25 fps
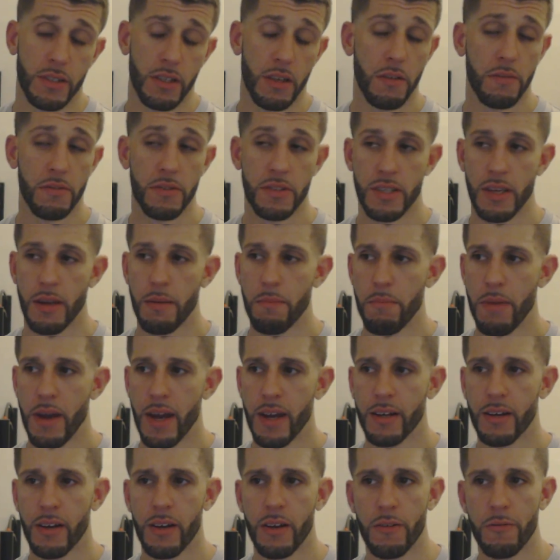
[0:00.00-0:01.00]
self sent
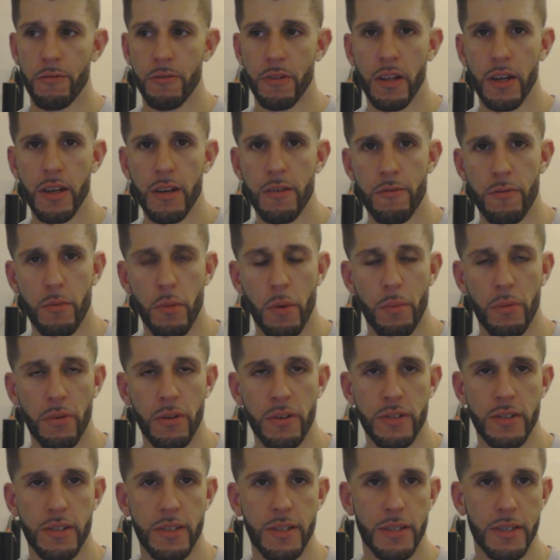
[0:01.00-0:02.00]
back on a flight from a
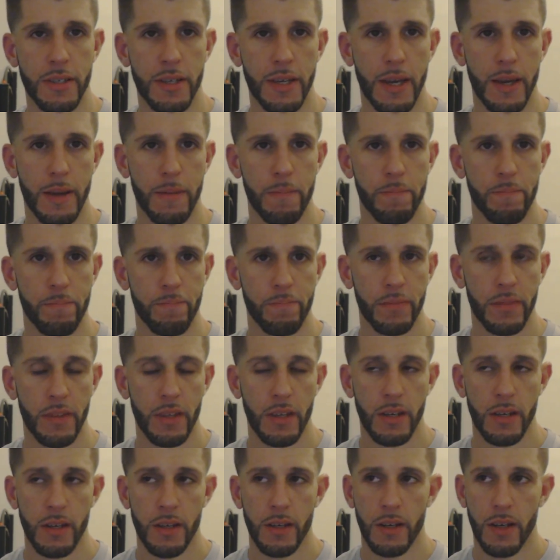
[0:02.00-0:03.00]
preseason game.
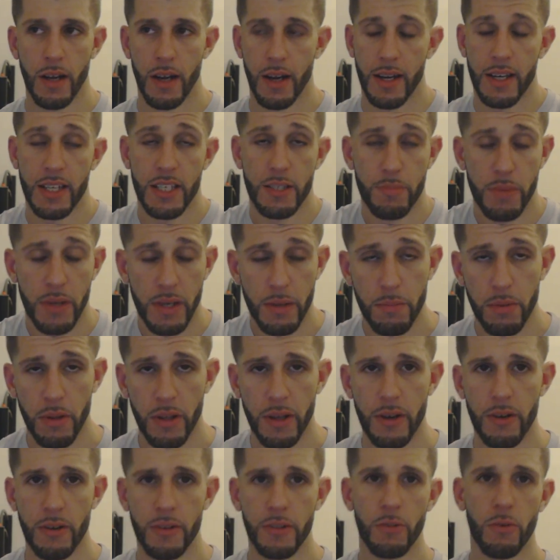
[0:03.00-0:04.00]
Highest paid
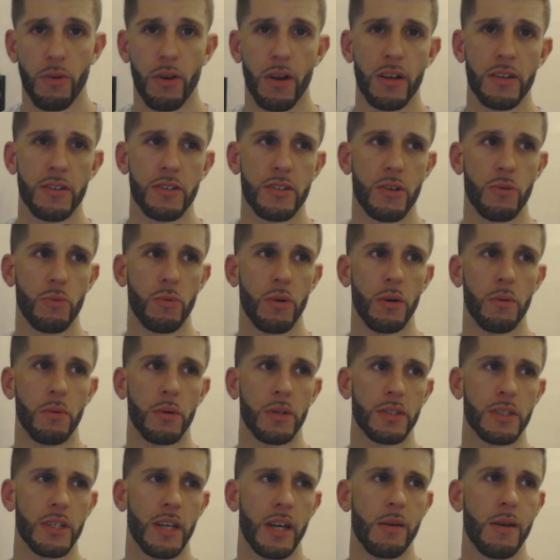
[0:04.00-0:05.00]
player on the roster.
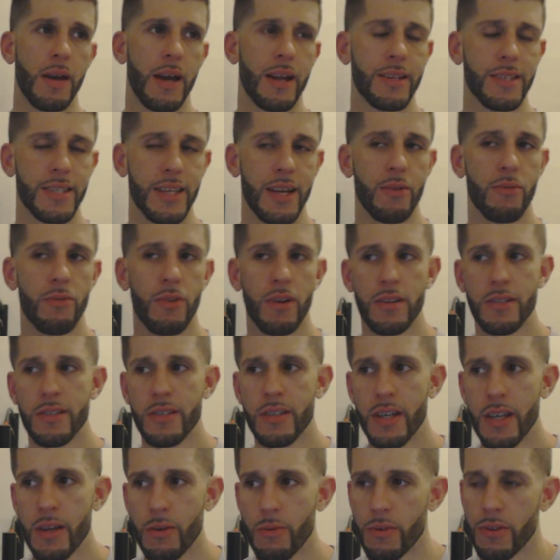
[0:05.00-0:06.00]
How does that
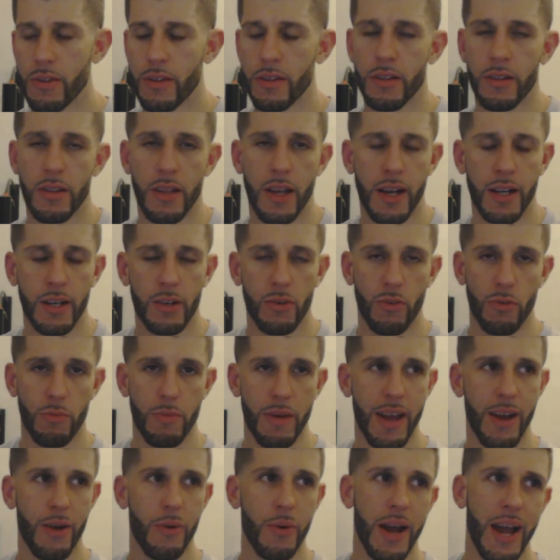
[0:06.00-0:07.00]
resonate within the locker
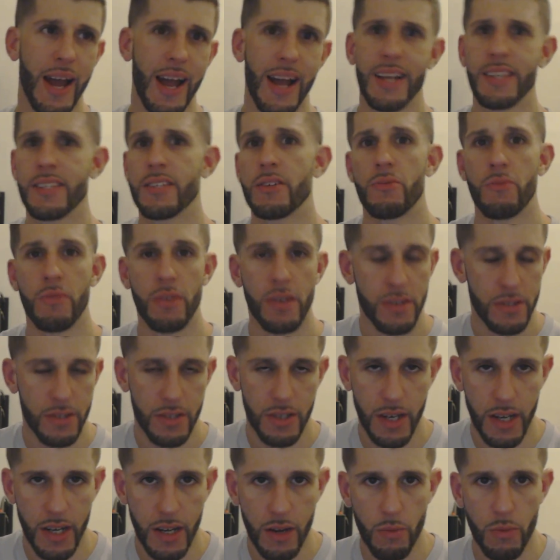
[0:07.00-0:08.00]
room? How has it
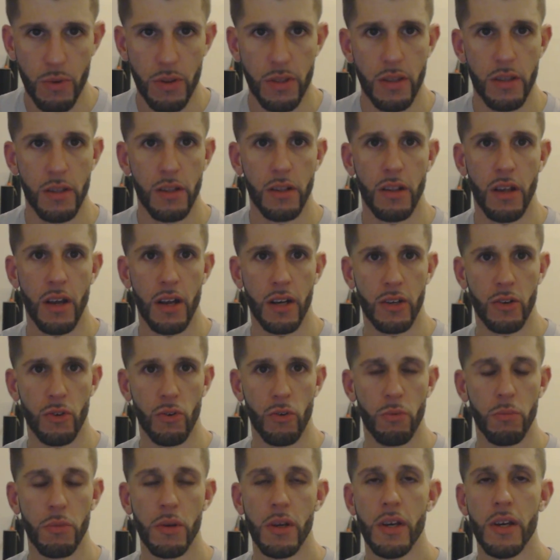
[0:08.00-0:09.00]
resonated within the
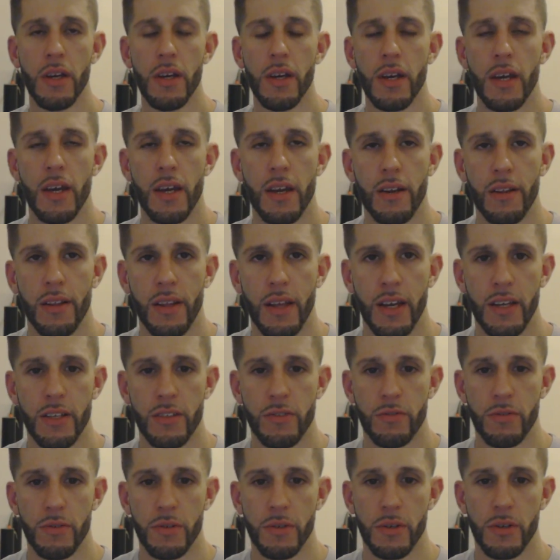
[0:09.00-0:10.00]
locker room in the
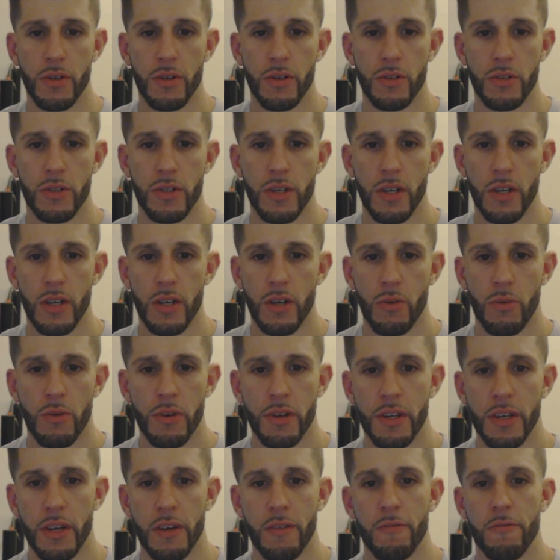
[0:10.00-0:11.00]
last few years,
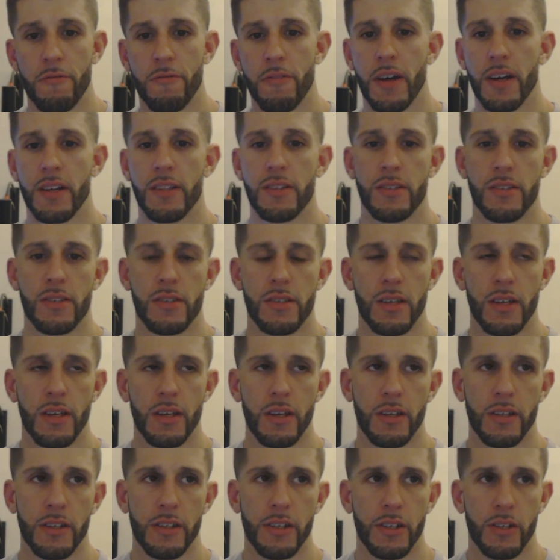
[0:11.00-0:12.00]
where you get vets,
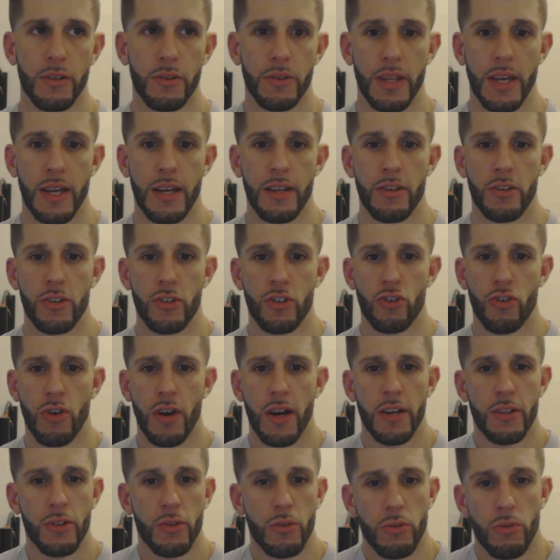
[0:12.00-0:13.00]
that
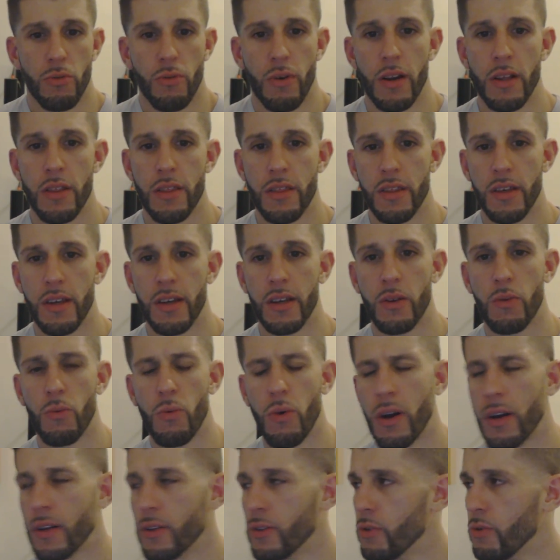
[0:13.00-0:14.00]
try to do the right thing
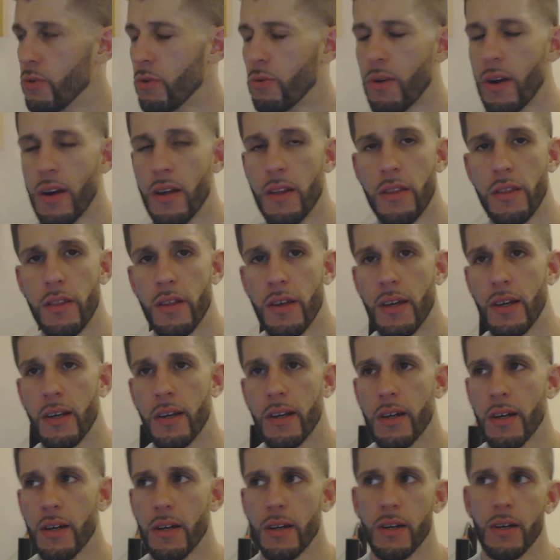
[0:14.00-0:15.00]
and want to do the right
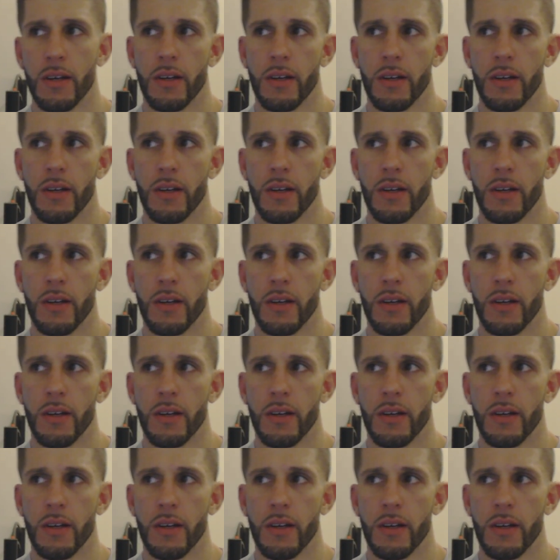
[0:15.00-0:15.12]
thing,